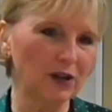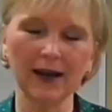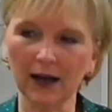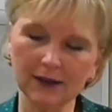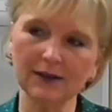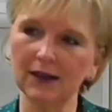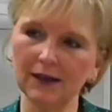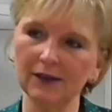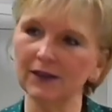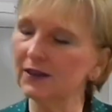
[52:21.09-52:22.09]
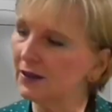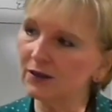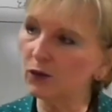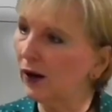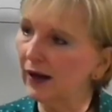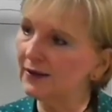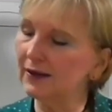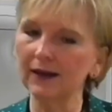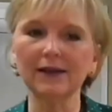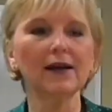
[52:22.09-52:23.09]
I got to tell you, that's the way I
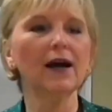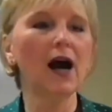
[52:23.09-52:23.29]
see it.